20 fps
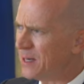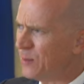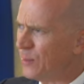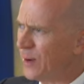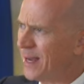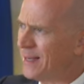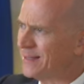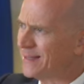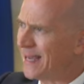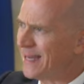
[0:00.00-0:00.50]

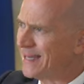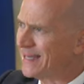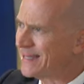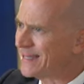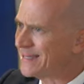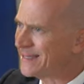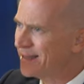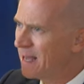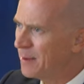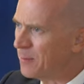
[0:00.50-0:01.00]
ways a
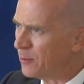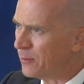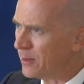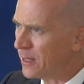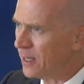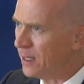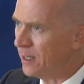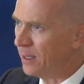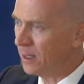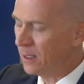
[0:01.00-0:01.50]

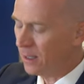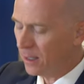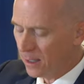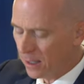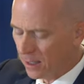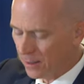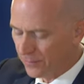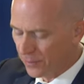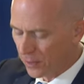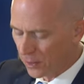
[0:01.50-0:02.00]
summary
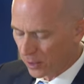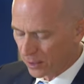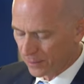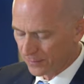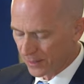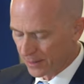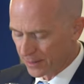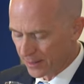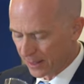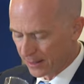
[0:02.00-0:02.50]
of all
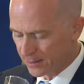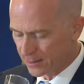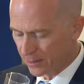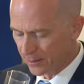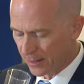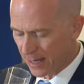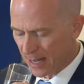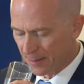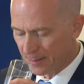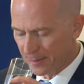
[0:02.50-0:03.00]
of the things that
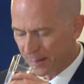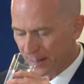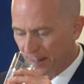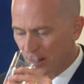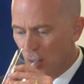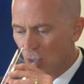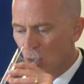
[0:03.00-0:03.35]
are happening.